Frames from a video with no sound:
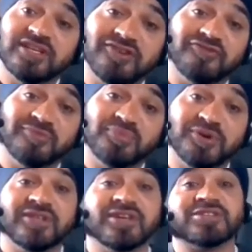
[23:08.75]
a different
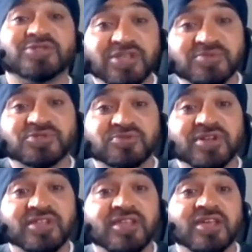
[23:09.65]
podcast, so he was
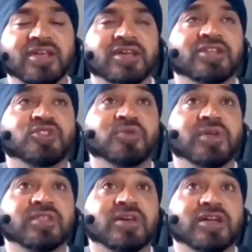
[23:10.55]
already
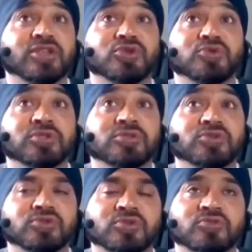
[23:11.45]
doing that and knew that
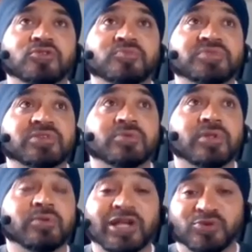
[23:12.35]
knew the ropes. And
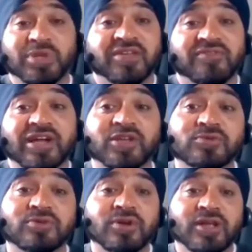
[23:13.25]
like, why don't we give it a
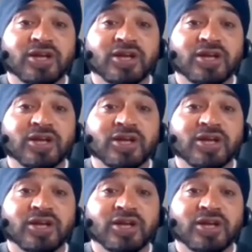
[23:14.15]
go?